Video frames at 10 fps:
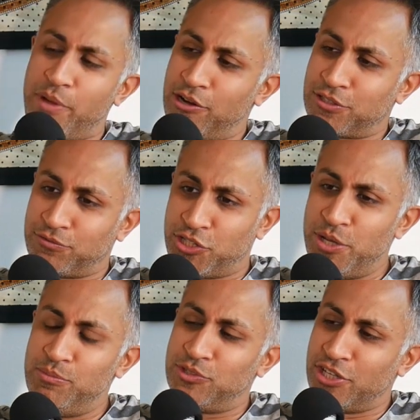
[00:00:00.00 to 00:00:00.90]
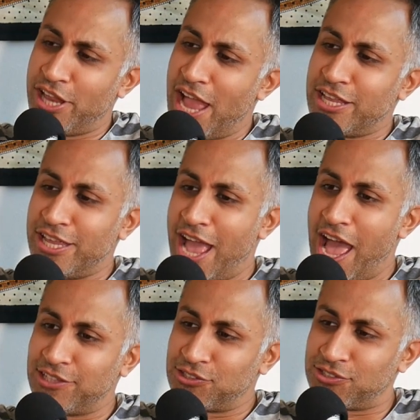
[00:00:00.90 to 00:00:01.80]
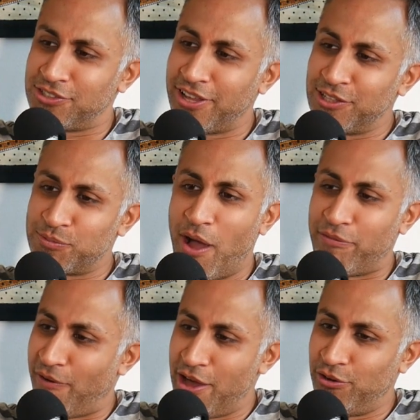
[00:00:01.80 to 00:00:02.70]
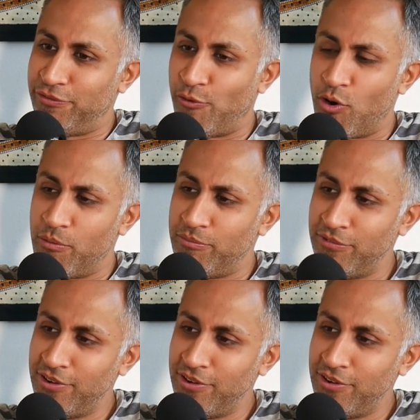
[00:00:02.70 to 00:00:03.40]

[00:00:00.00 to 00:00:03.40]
pairs of Timbs and Yankee hats is my final form.